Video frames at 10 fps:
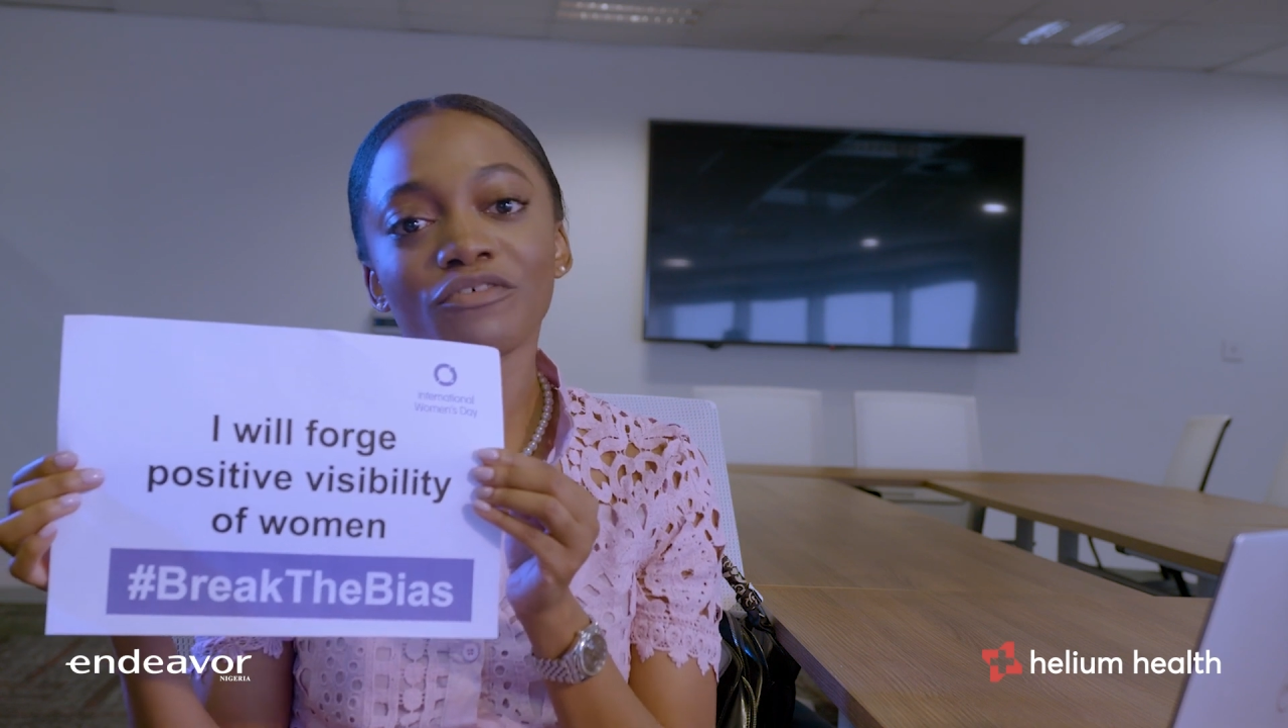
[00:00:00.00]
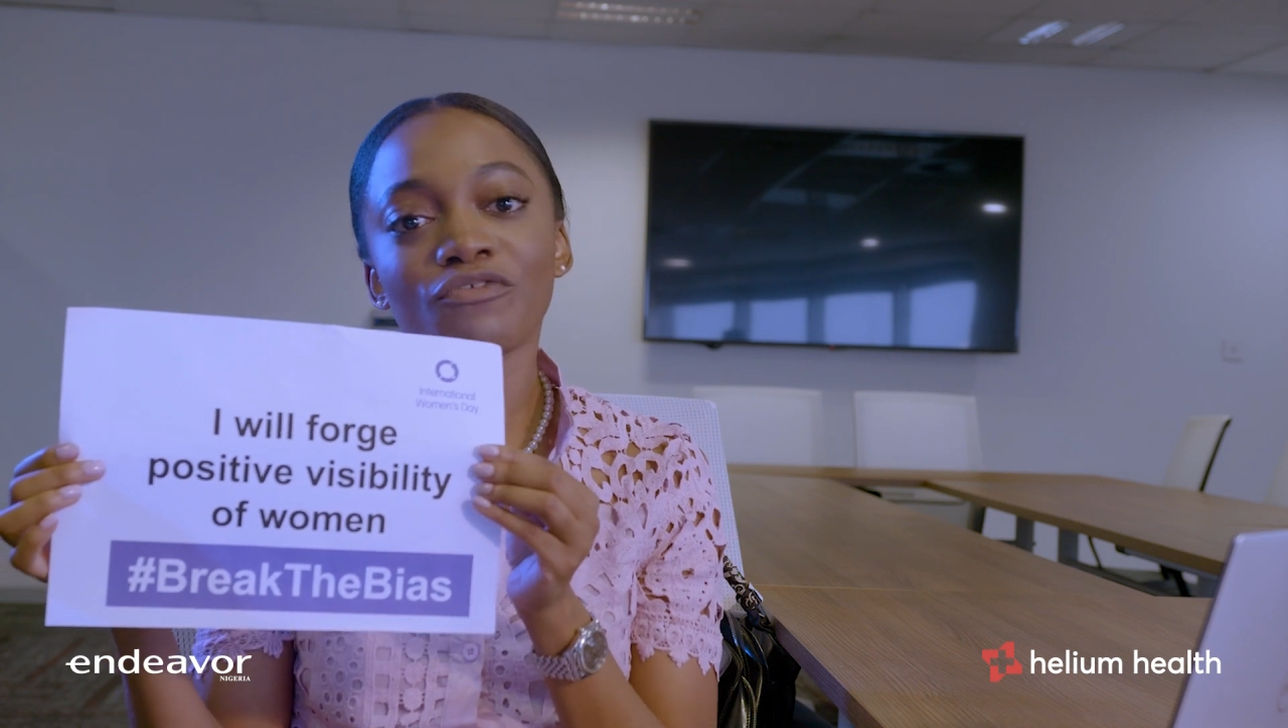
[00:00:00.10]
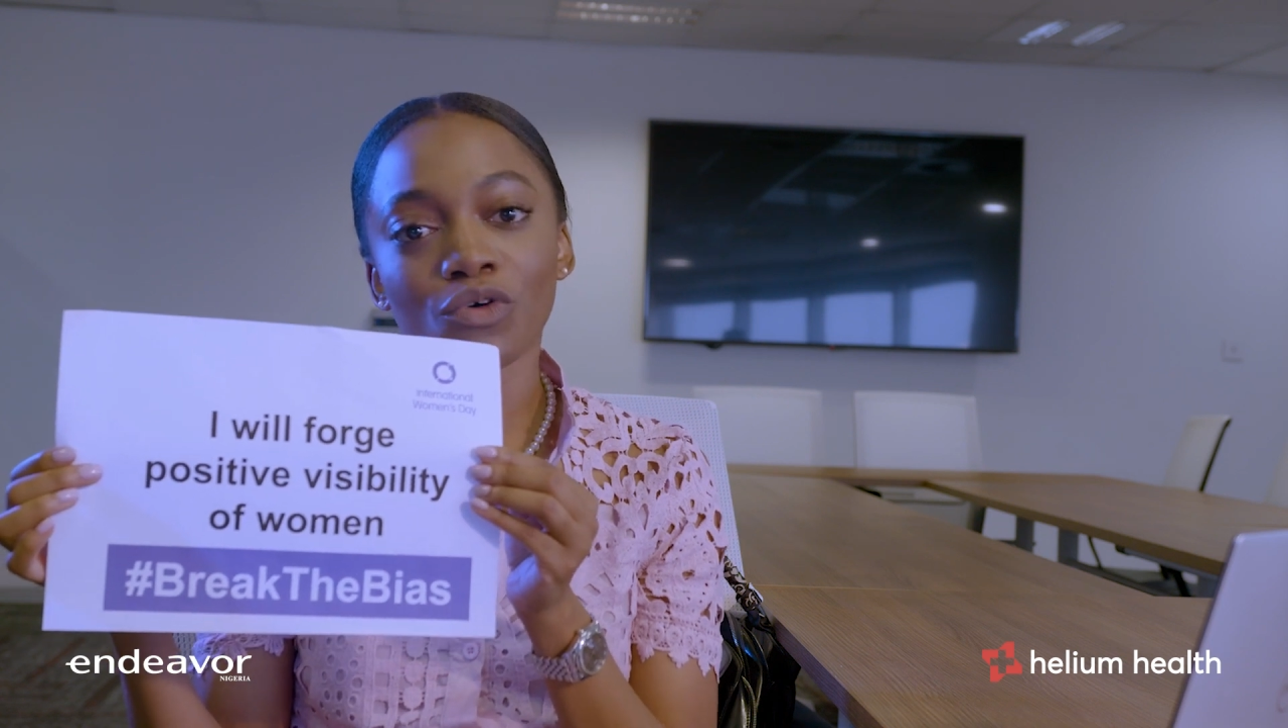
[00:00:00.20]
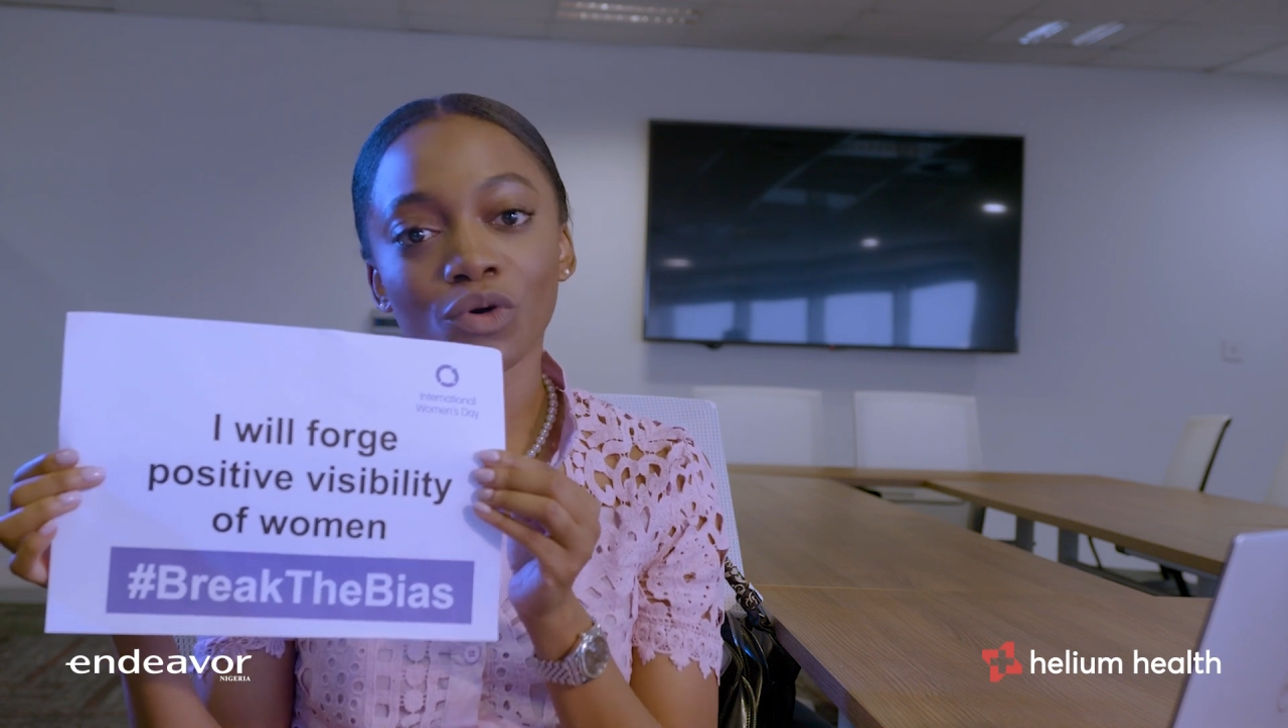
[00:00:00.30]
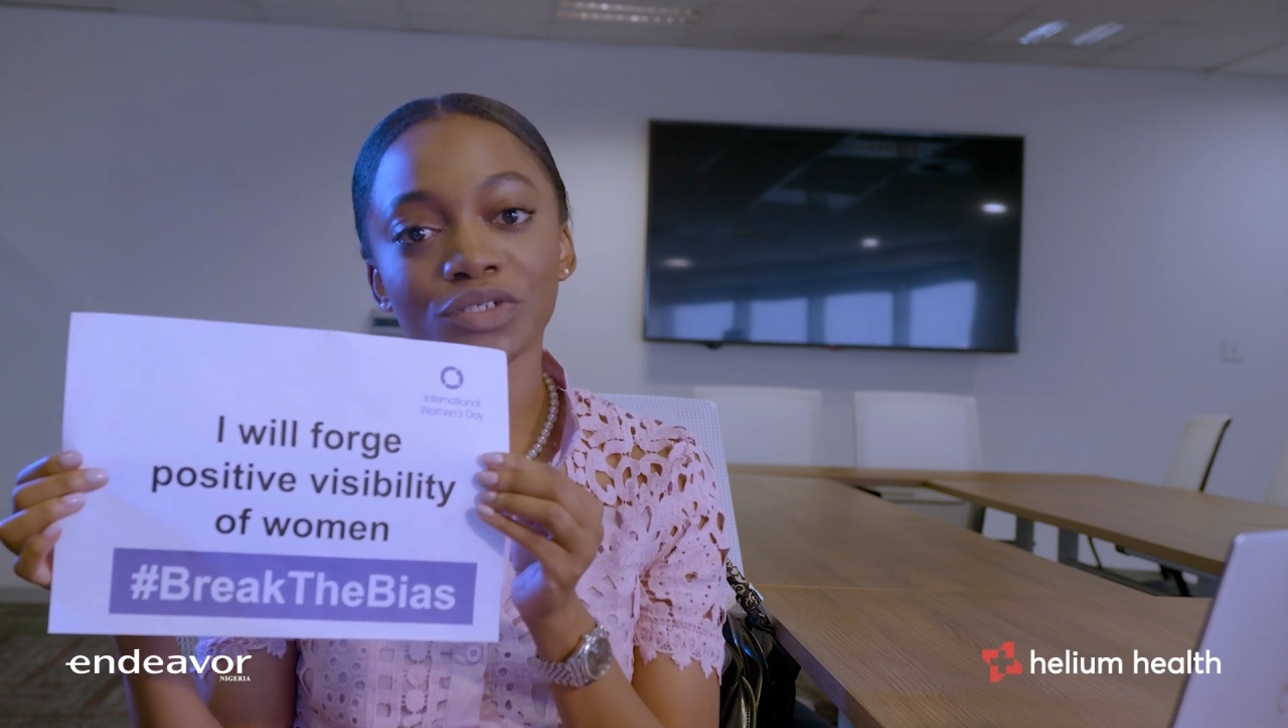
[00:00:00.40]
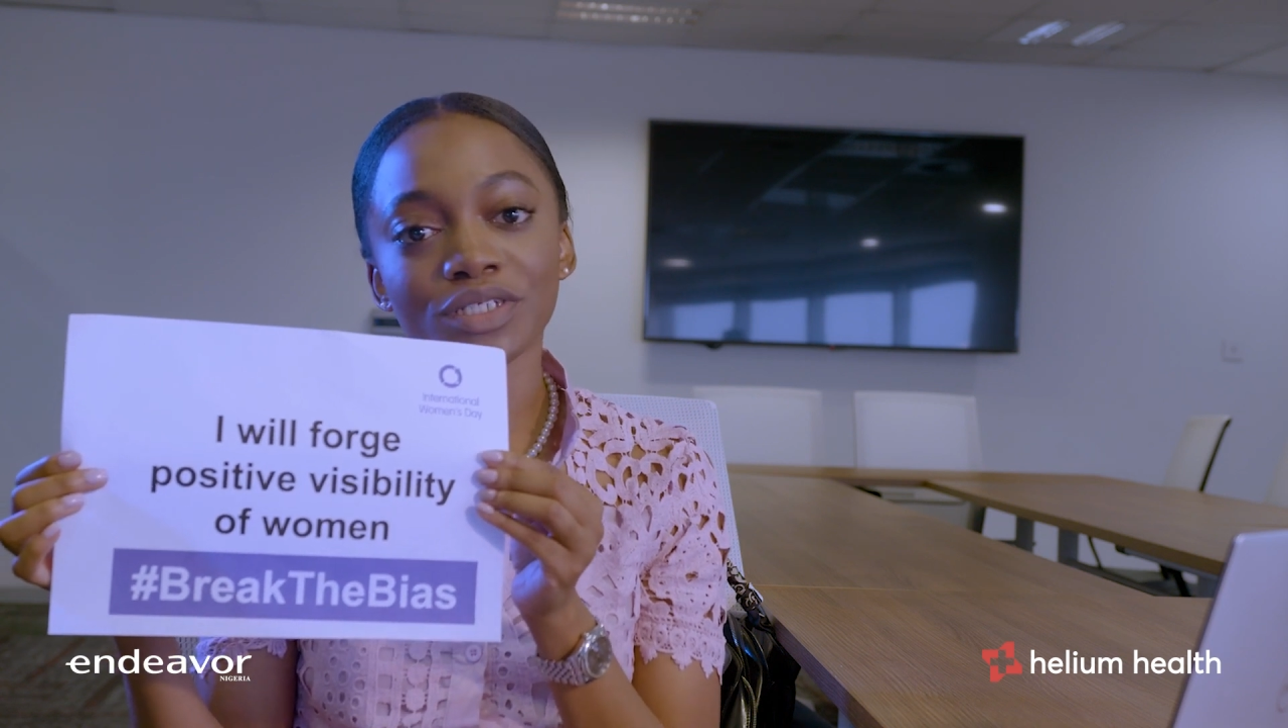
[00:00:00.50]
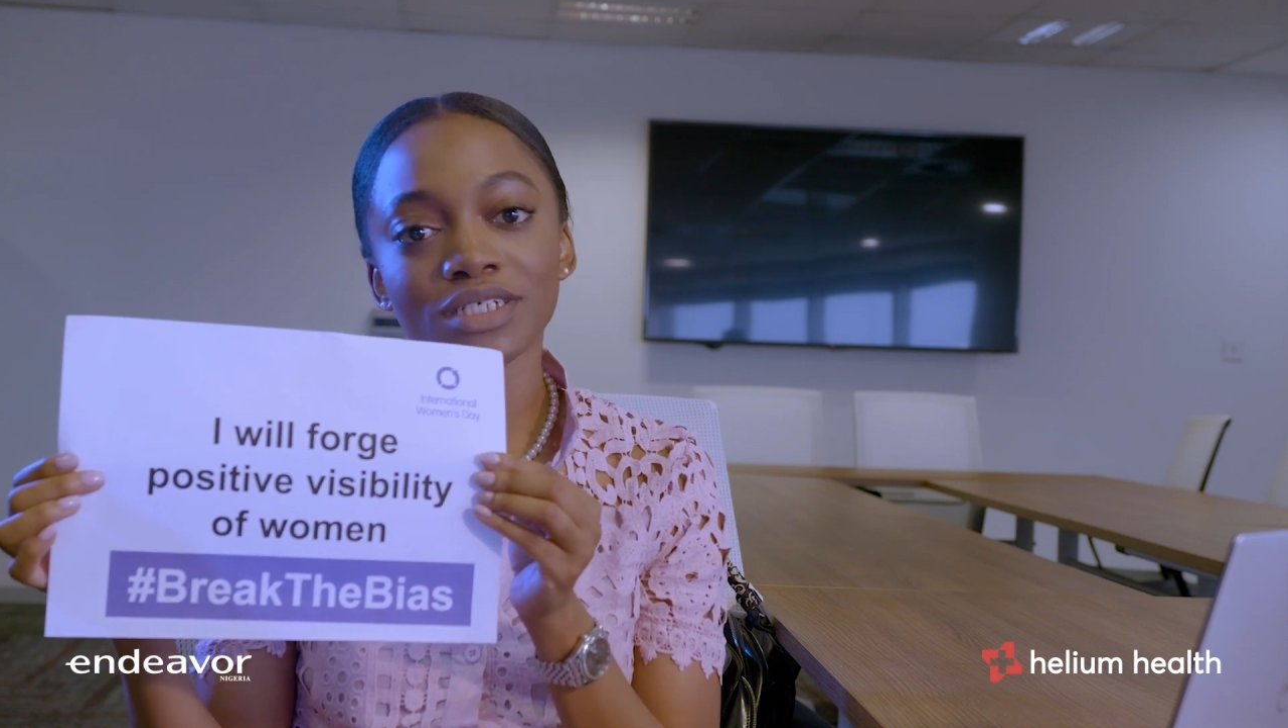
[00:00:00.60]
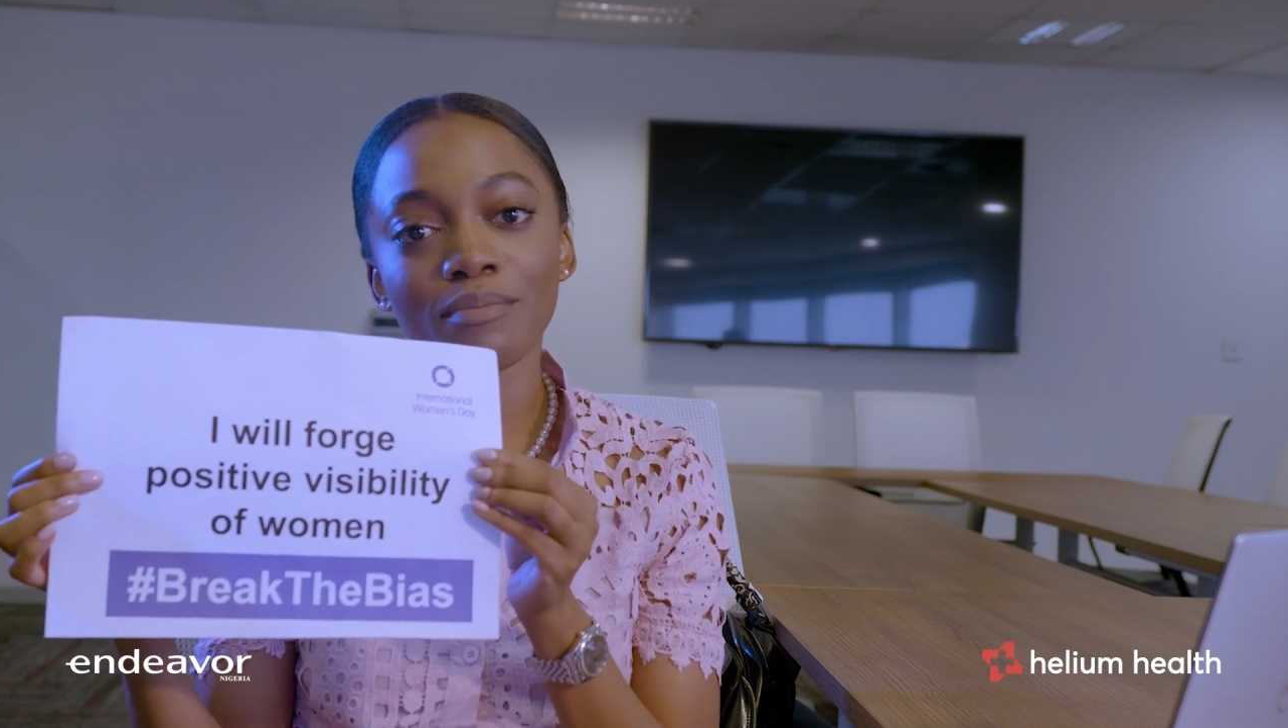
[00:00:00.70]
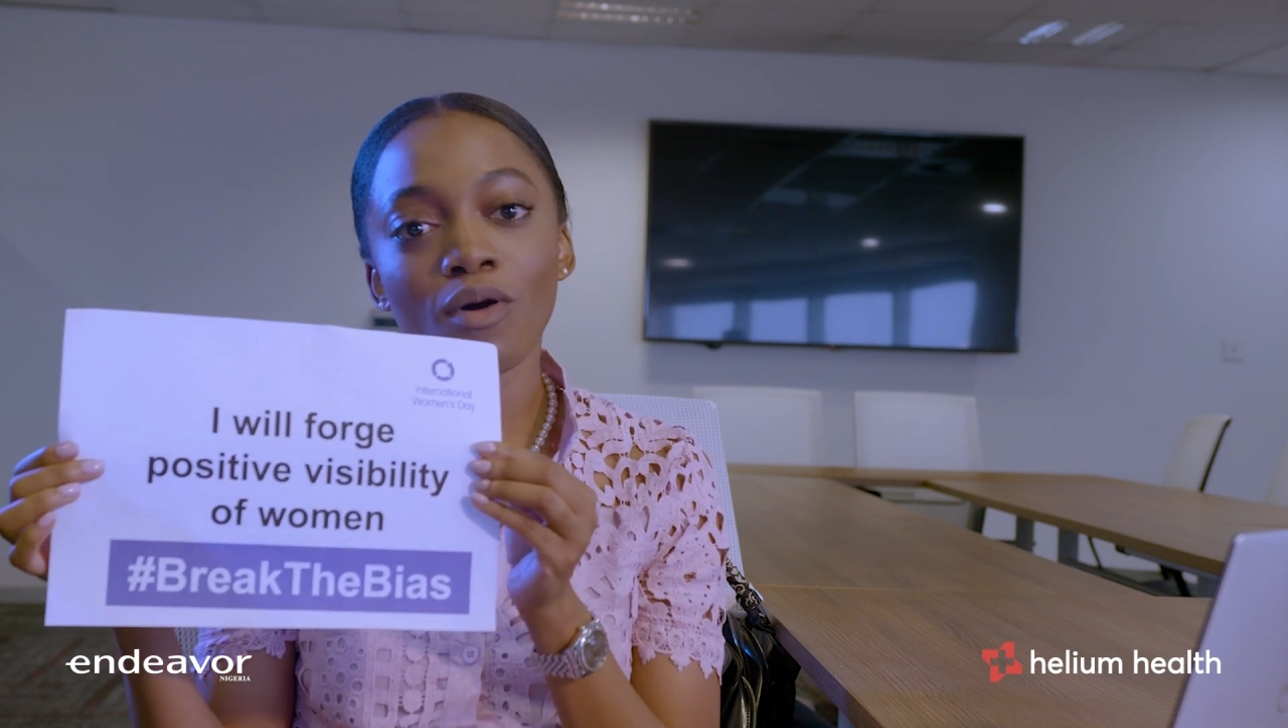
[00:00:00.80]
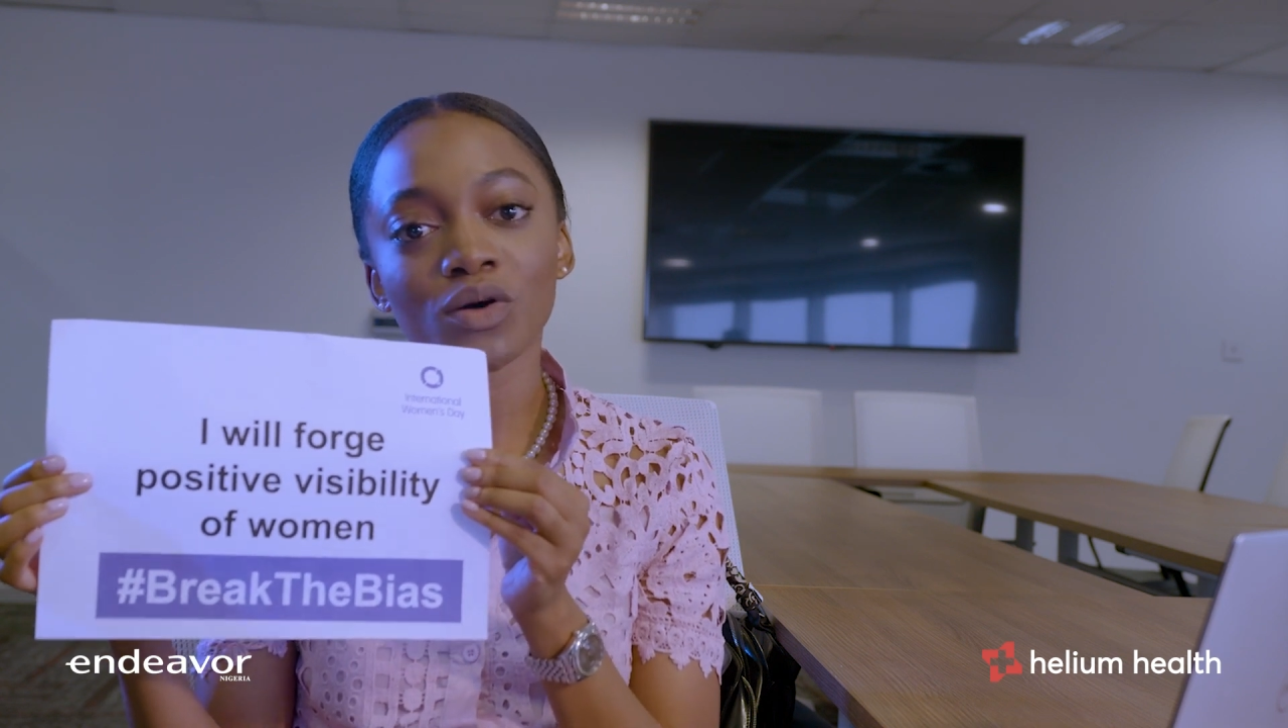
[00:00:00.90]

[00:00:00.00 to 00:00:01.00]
forge